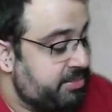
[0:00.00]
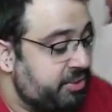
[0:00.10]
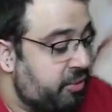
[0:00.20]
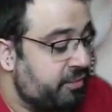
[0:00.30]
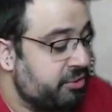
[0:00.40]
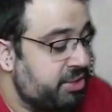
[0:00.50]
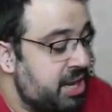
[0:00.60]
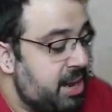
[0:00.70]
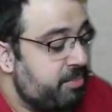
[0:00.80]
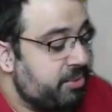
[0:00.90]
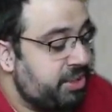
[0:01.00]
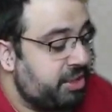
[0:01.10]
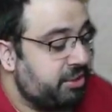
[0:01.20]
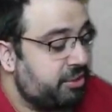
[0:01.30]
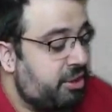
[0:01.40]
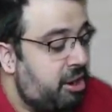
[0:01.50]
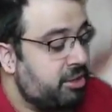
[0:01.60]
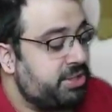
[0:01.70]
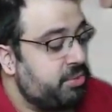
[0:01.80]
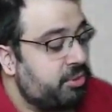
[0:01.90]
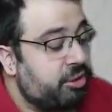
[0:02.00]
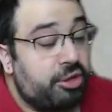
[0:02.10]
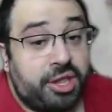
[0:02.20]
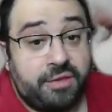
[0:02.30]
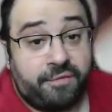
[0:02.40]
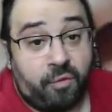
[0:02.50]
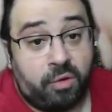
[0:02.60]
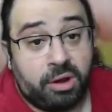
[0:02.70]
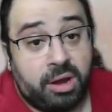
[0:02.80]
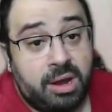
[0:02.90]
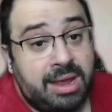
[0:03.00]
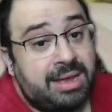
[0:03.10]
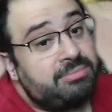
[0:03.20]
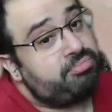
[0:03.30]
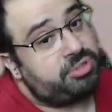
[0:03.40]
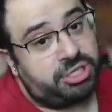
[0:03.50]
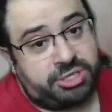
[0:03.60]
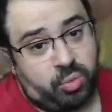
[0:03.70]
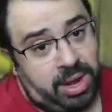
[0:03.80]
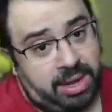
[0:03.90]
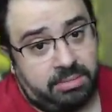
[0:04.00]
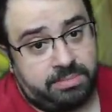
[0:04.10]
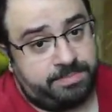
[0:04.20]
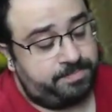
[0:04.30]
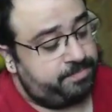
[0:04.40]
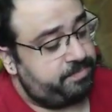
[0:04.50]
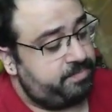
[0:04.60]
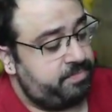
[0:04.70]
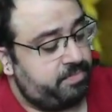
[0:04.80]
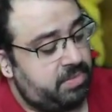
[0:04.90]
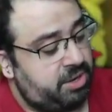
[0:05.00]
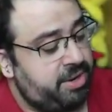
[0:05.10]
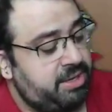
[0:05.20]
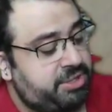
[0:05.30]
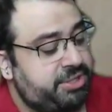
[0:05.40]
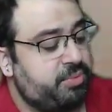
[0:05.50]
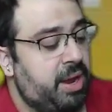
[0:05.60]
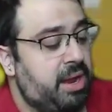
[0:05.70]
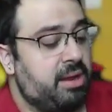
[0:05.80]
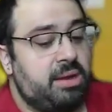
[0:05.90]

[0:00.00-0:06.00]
So if there's particular cards you were looking for, just wait. All right, just wait.